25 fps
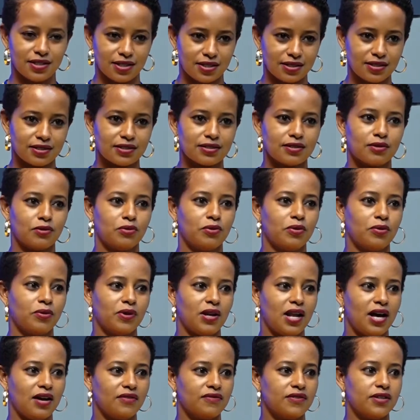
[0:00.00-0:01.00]
yes. We
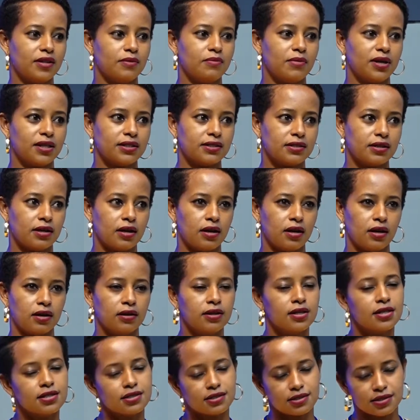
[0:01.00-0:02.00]
will have them at,
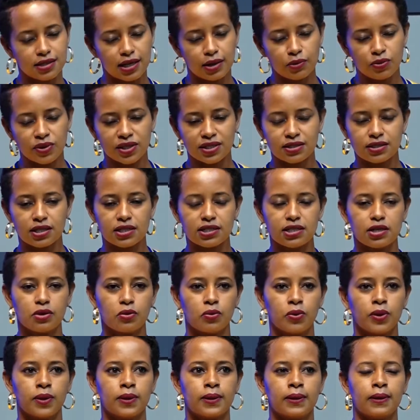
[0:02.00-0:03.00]
we are starting
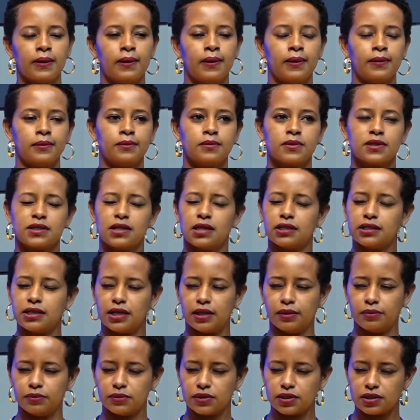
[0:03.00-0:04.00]
with Star
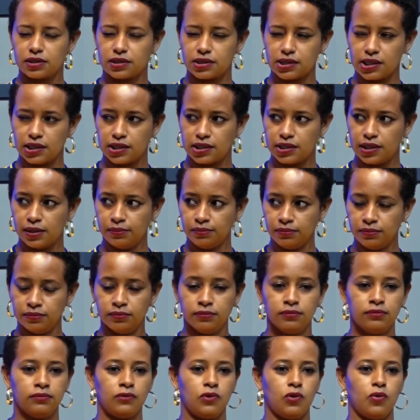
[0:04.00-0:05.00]
Times Stadium,
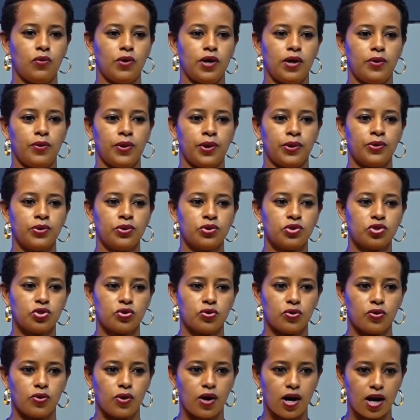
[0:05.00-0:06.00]
where we are going
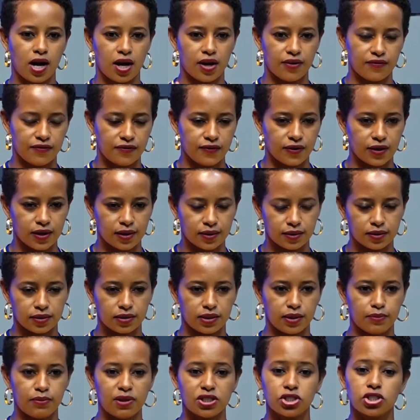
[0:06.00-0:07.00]
to have
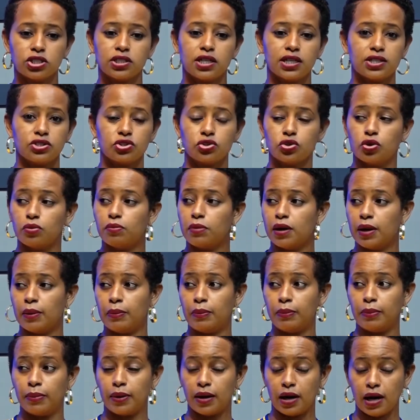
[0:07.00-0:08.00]
the merchandise shop
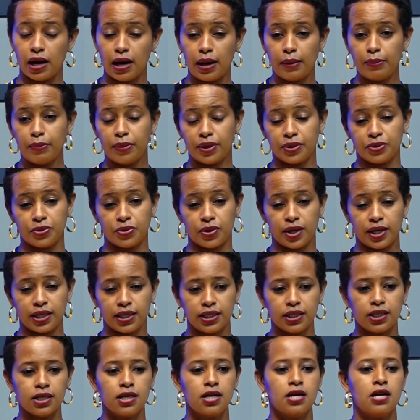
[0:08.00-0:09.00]
up and
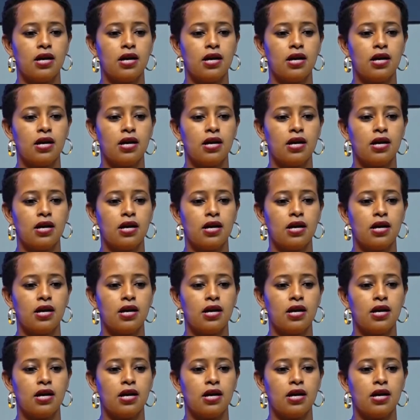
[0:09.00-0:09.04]
running.